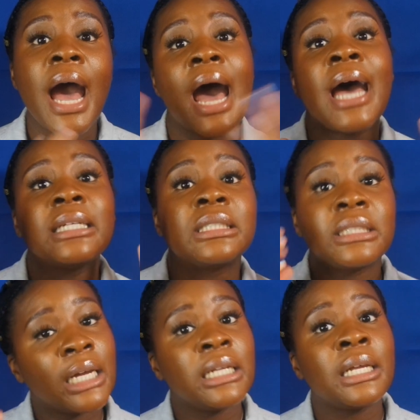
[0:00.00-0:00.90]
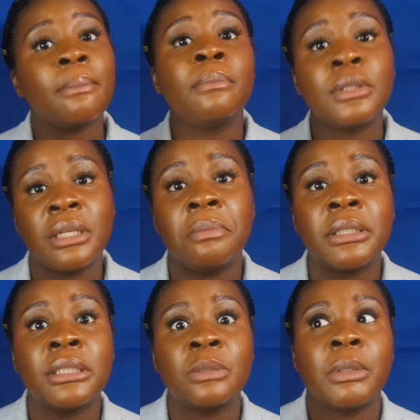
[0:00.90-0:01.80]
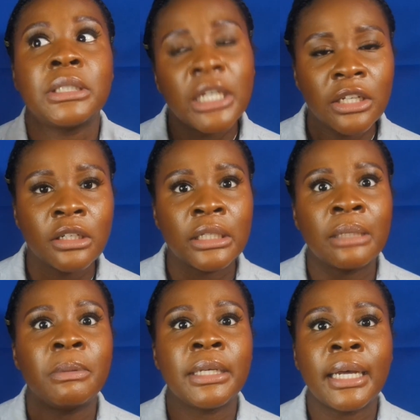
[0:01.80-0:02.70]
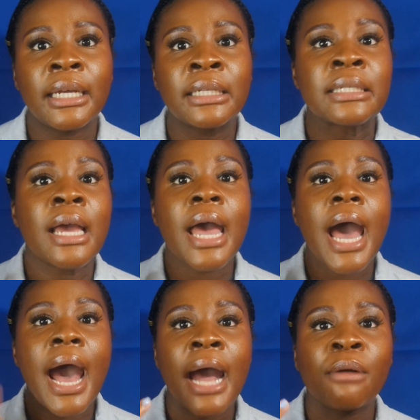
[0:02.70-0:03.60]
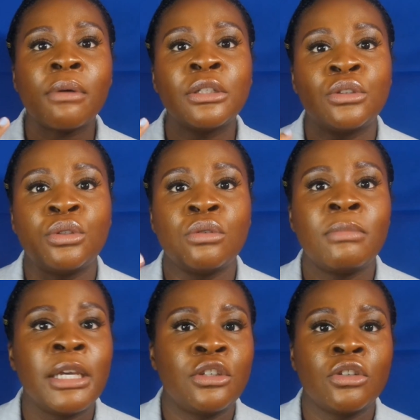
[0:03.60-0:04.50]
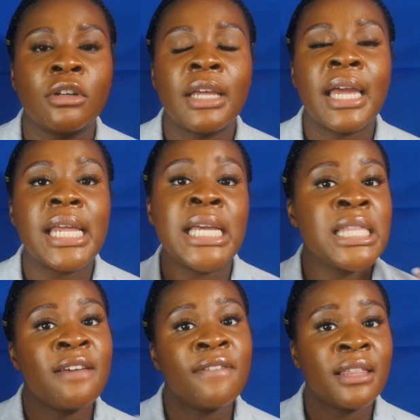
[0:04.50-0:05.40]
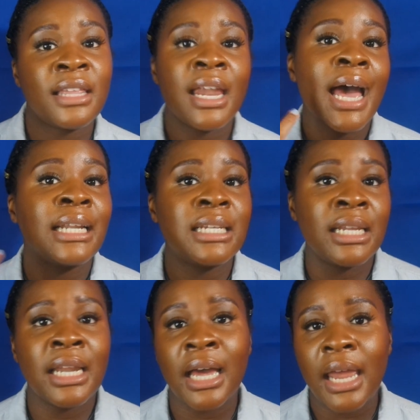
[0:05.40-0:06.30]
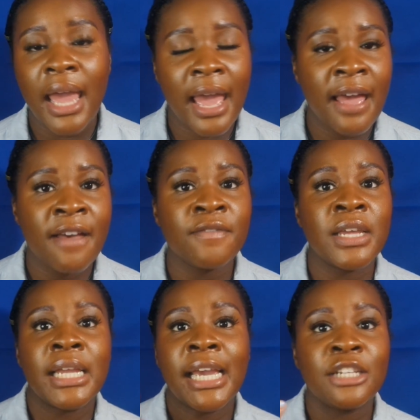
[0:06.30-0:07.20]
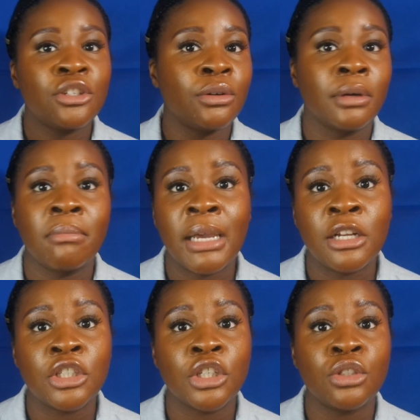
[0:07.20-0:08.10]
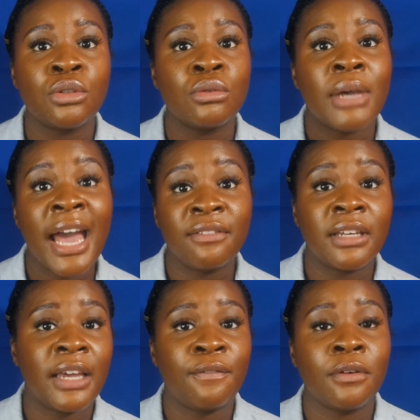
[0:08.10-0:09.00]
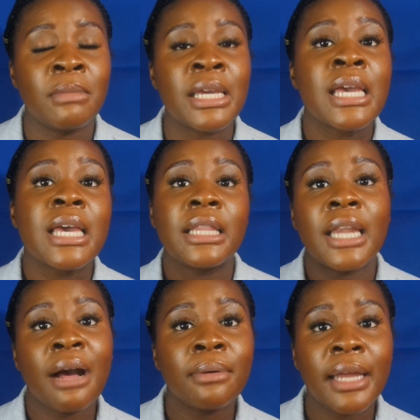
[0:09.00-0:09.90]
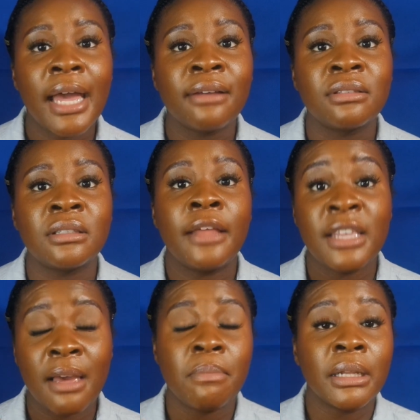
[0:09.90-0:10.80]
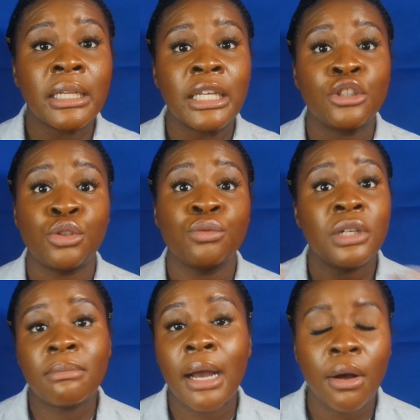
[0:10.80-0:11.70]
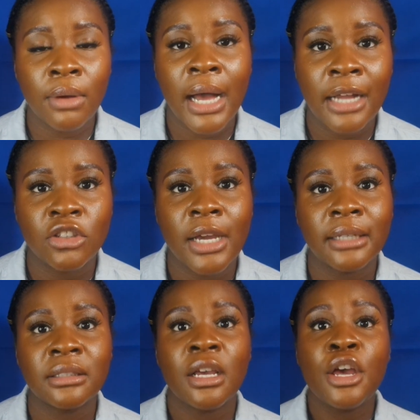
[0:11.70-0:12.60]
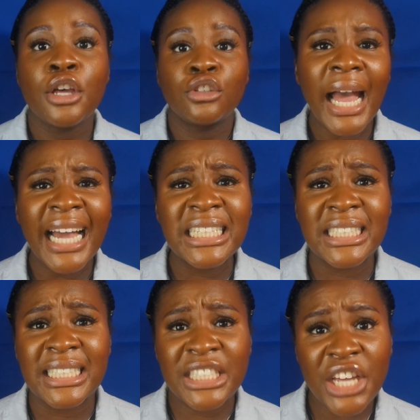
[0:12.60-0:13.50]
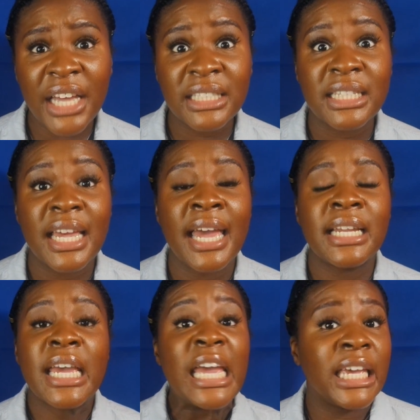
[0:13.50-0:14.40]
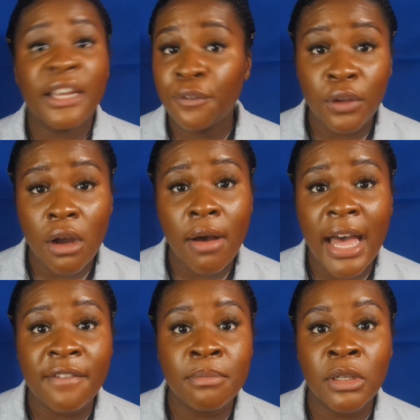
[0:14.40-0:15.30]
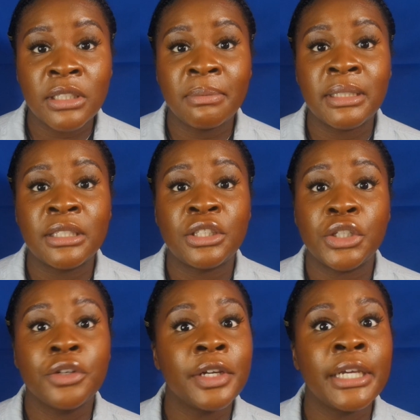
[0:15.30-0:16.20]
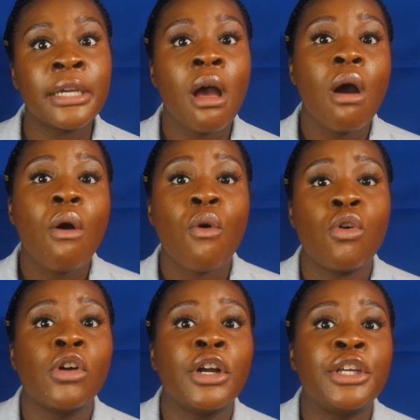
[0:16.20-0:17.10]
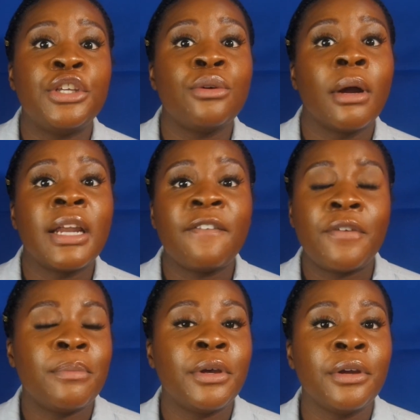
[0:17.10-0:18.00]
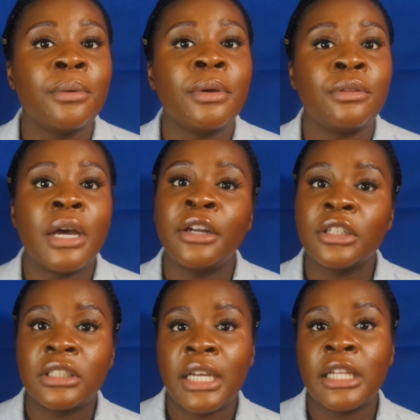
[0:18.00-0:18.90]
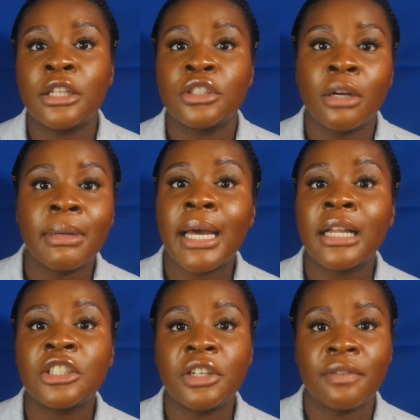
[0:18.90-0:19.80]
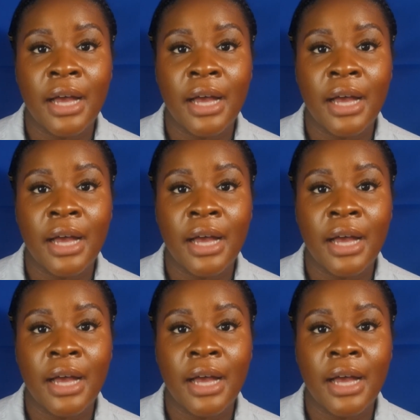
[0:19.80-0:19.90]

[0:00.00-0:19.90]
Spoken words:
I studied music business particularly because I wanted to make sure that in the event that I did not have an agent or a manager to advocate for me, that I would have the ability to read my own contracts. I suggest that if you don't have a music business degree or you are not familiar with understanding the terminology of